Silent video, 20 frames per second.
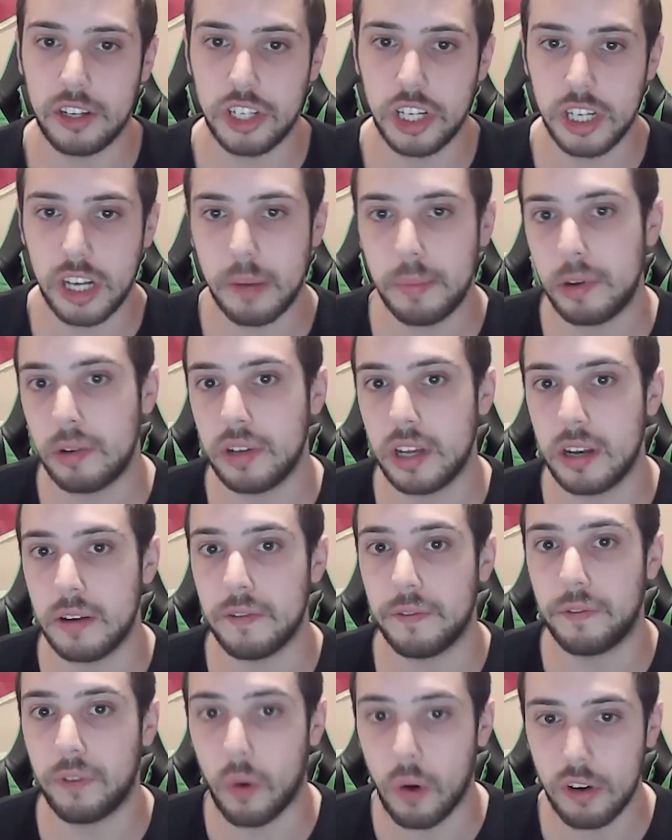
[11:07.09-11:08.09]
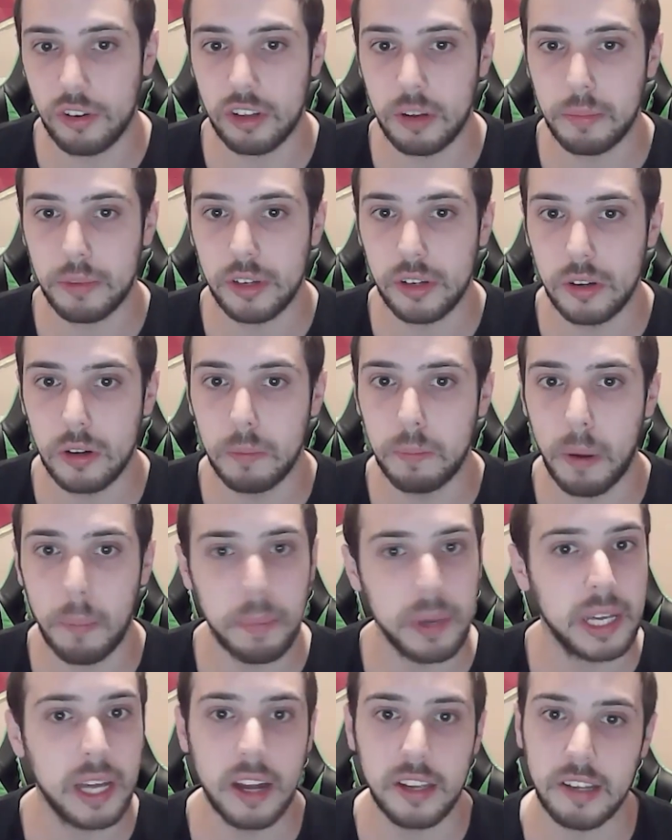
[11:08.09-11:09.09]
GW didn't force him to, but
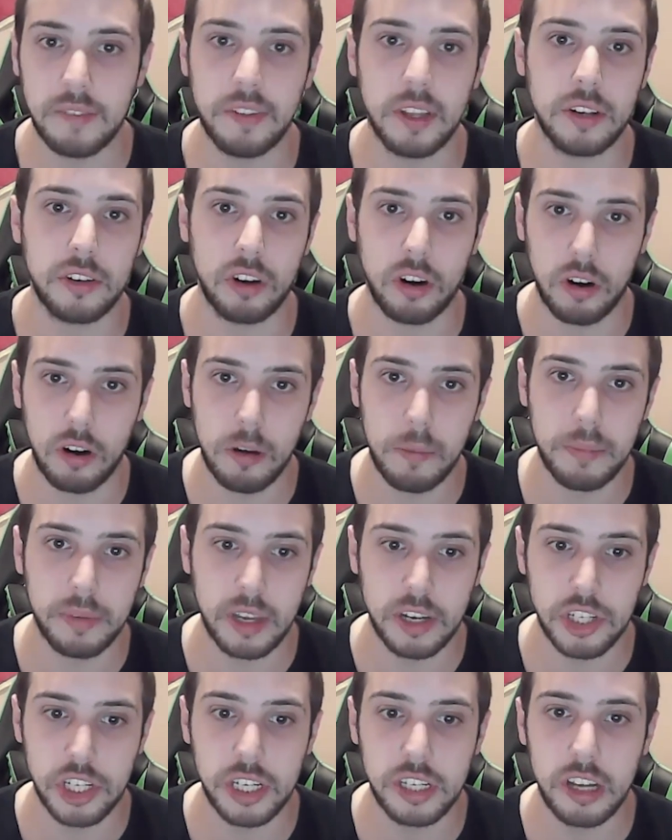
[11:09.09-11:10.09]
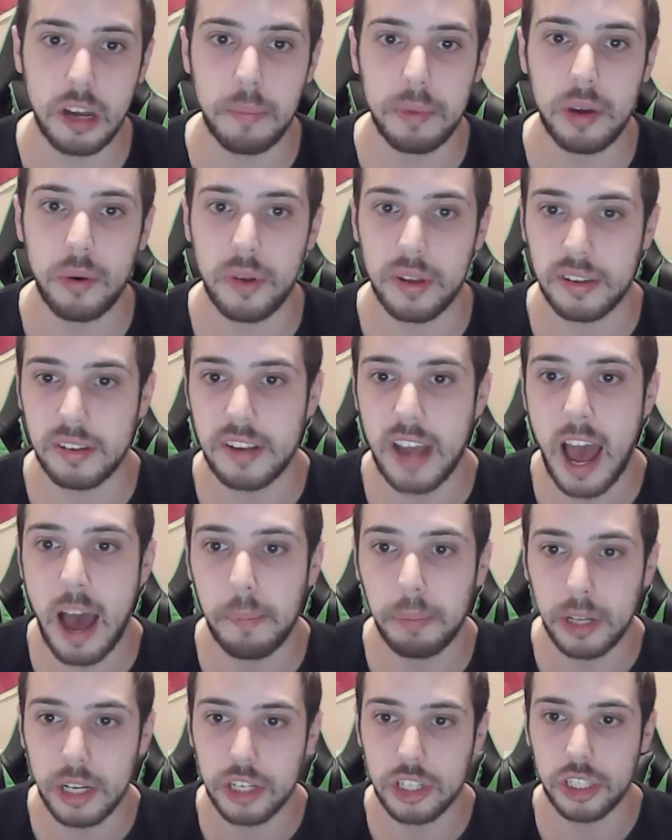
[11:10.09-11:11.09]
because of the terms that GW
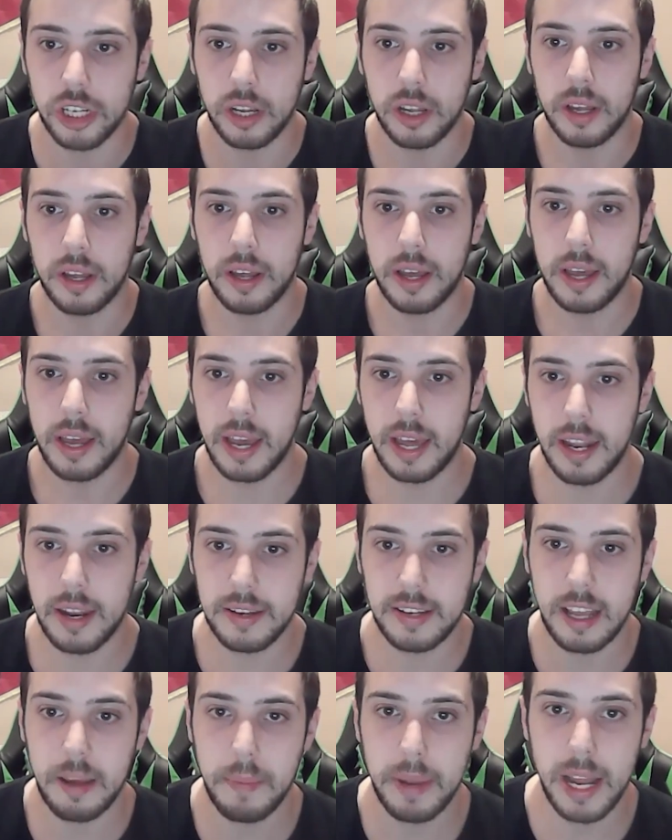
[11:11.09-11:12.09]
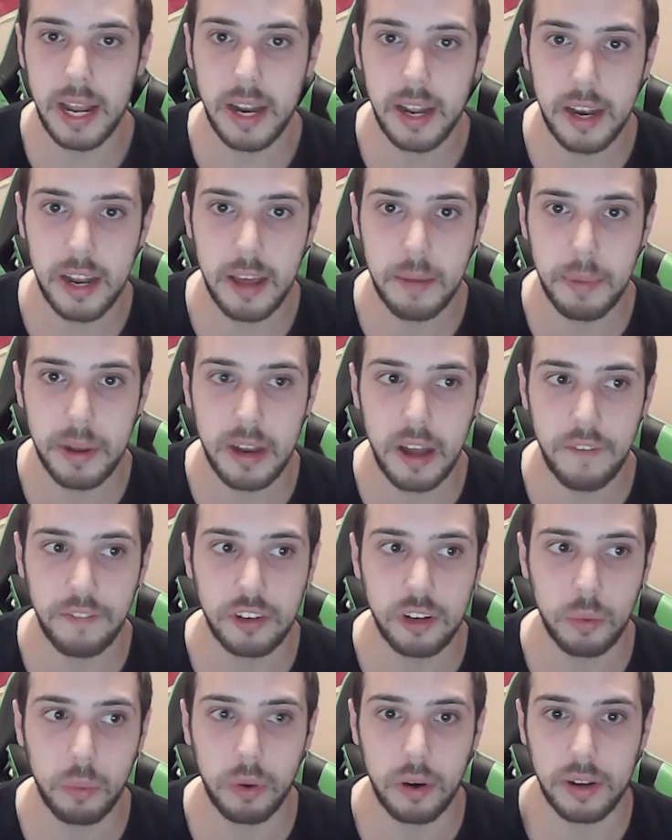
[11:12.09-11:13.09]
established, it intimidated him enough
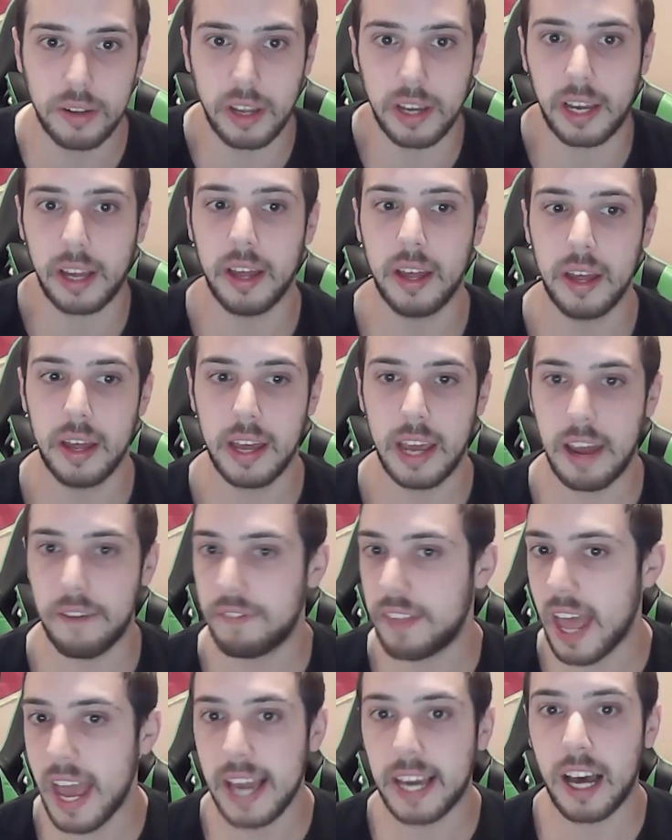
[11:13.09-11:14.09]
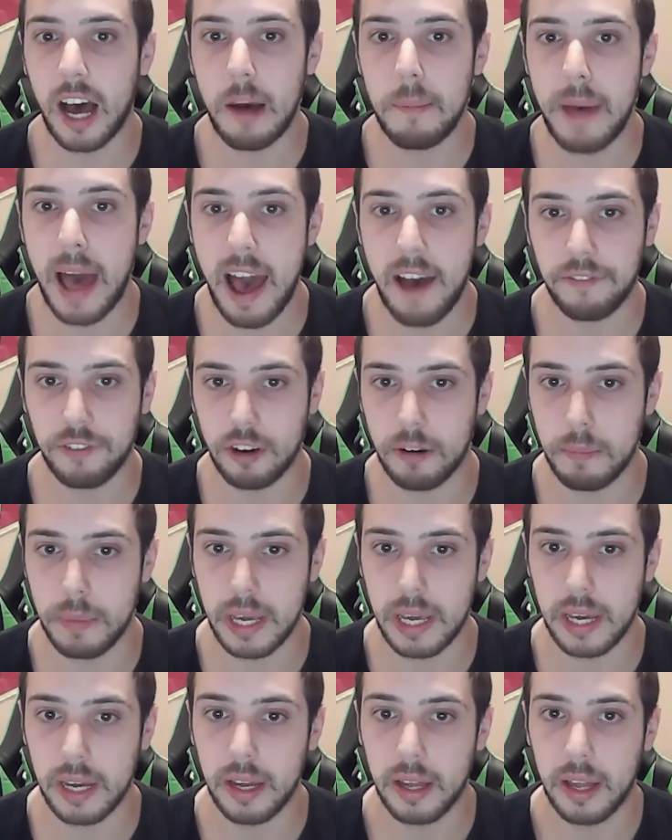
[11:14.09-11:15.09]
to where it's like, if they come after
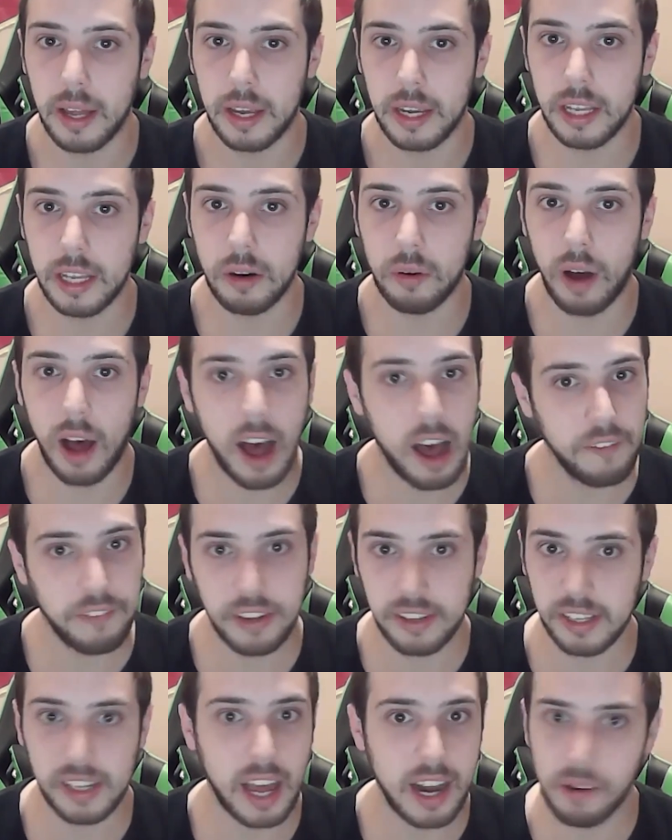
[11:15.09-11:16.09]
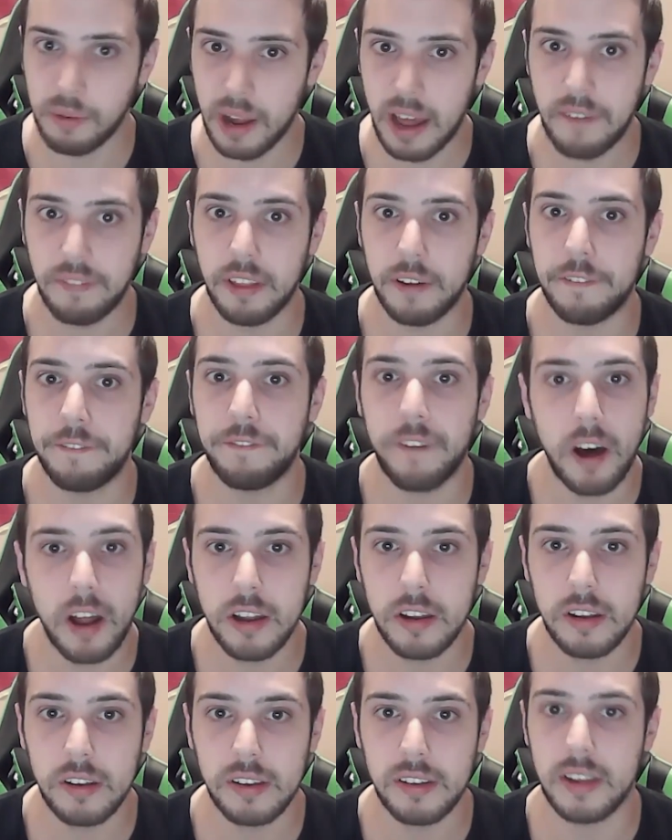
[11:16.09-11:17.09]
me, obviously I don't have the
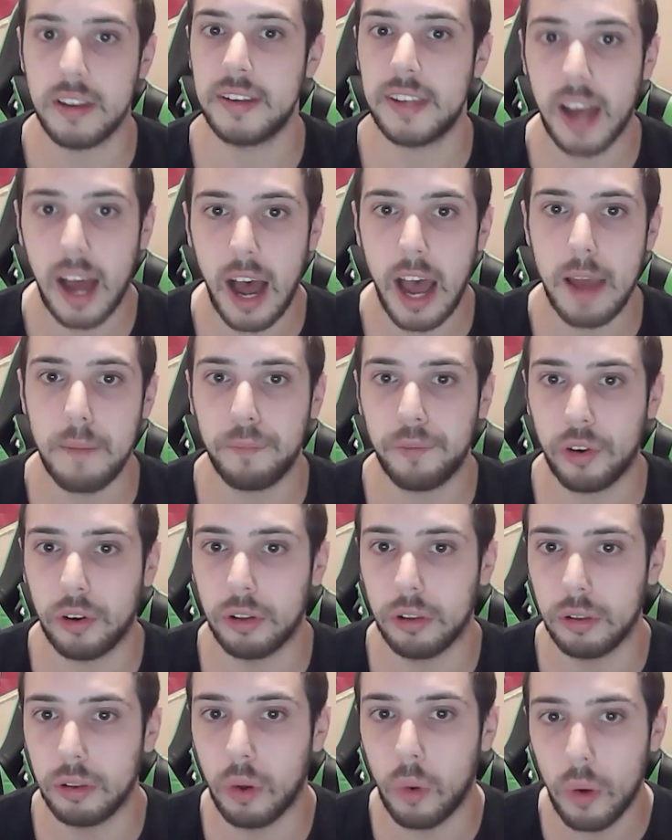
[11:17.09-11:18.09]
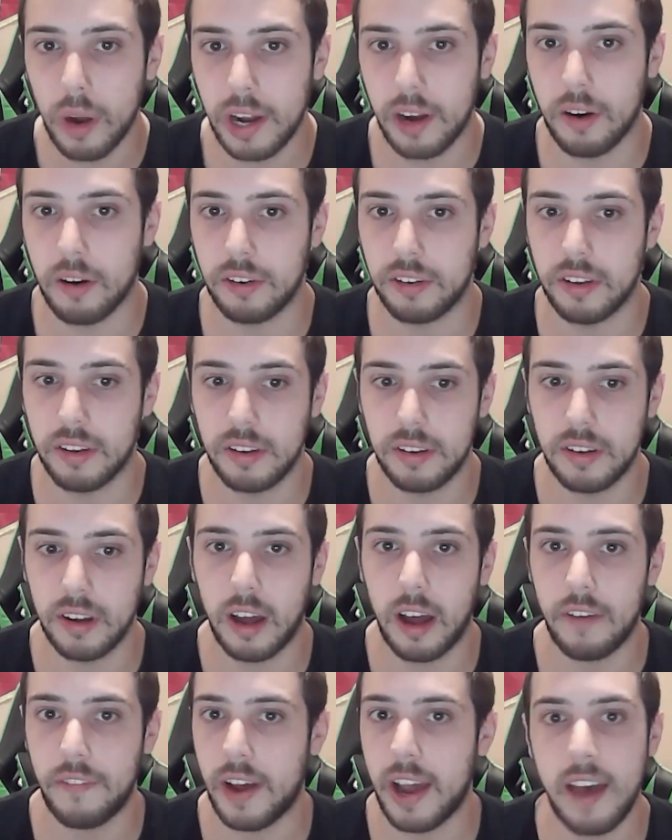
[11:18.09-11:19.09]
funds and time for lawyers and
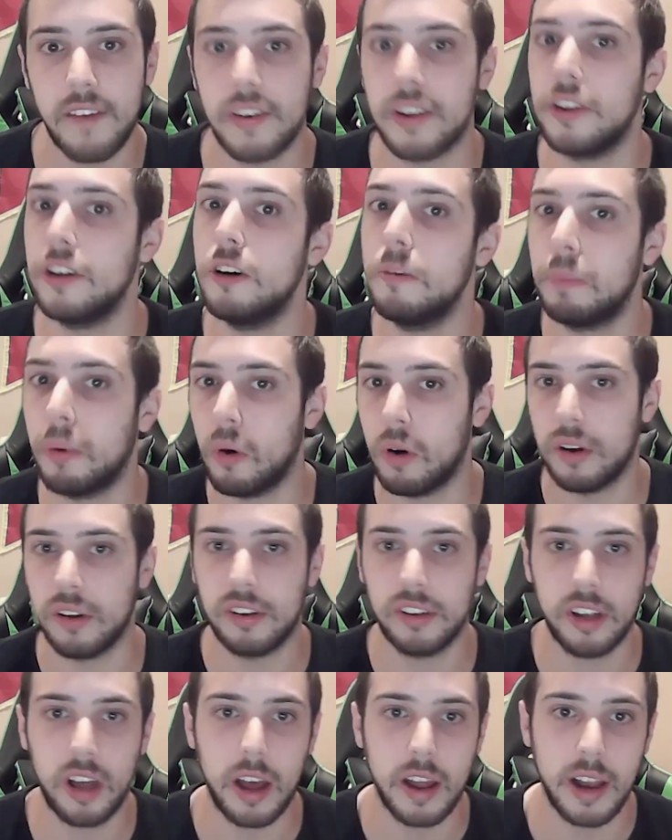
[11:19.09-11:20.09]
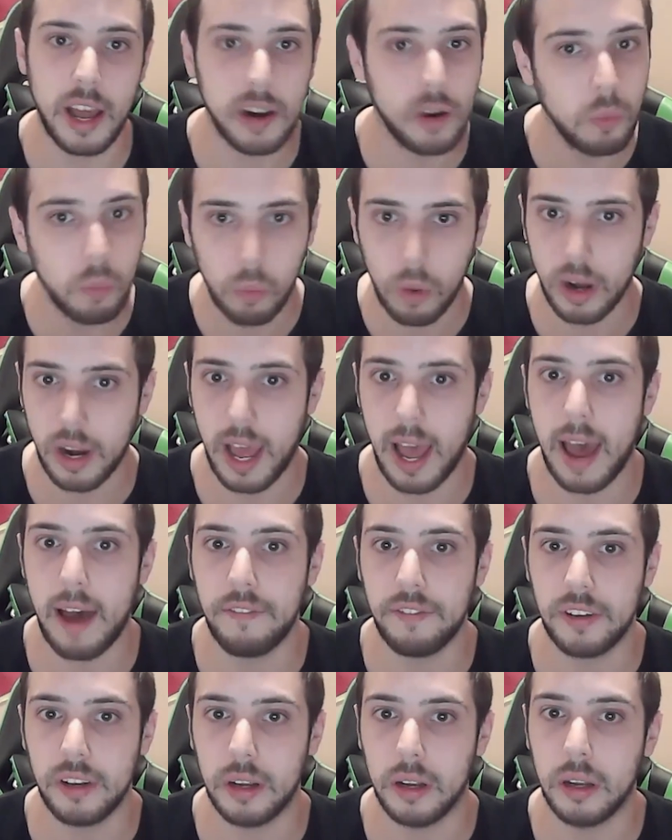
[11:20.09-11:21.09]
stuff. I have a newborn son. I don't want to
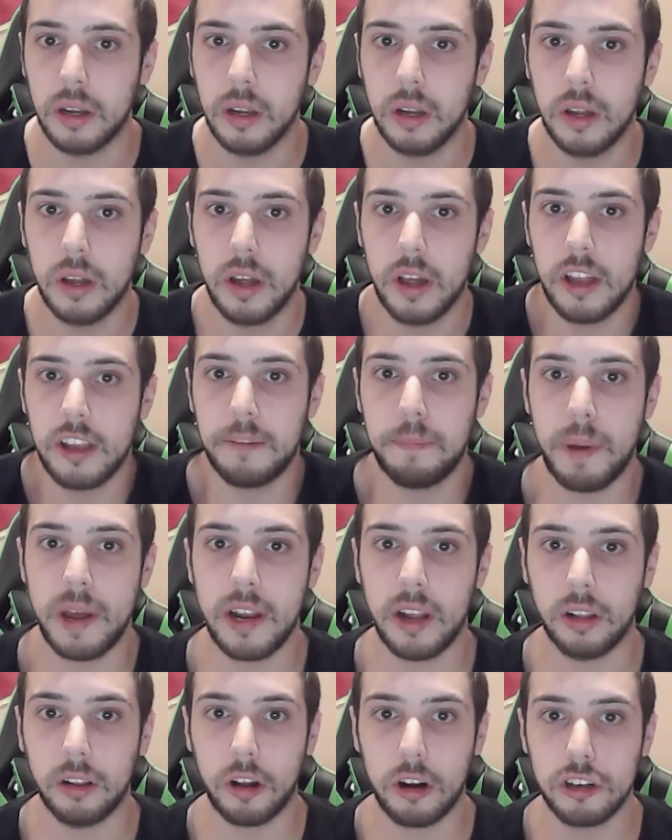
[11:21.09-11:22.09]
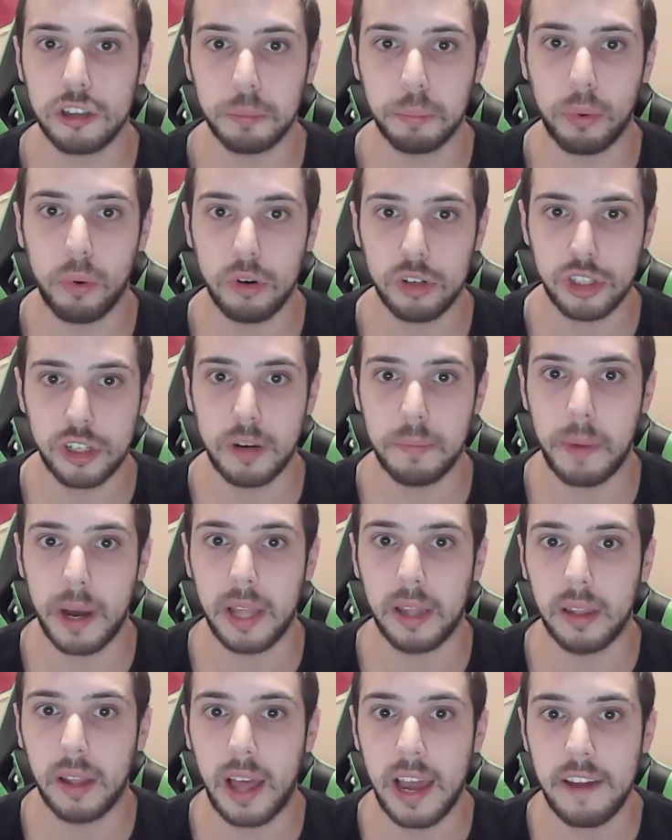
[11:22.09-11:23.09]
have to spend a large portion of my
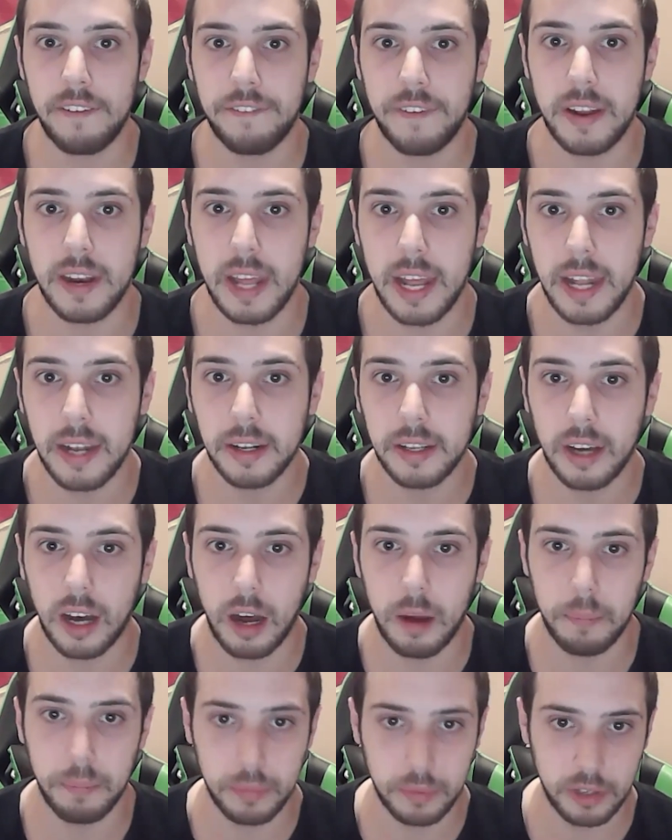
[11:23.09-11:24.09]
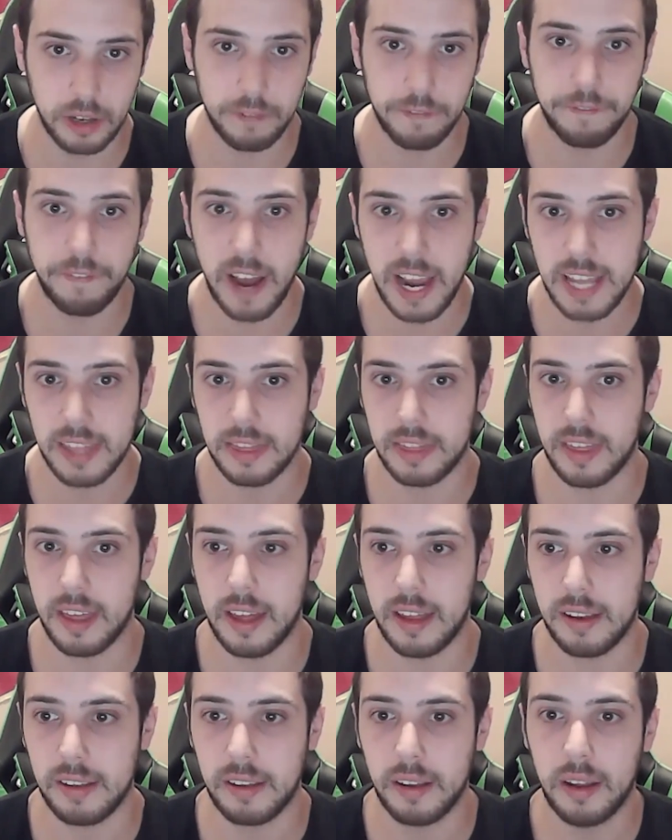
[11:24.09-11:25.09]
life and income to fight
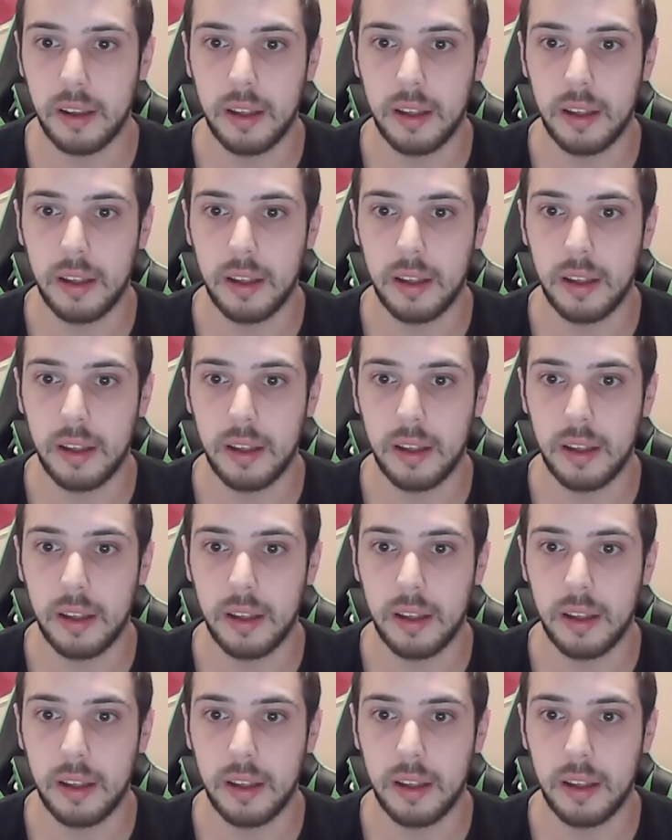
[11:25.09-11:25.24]
this.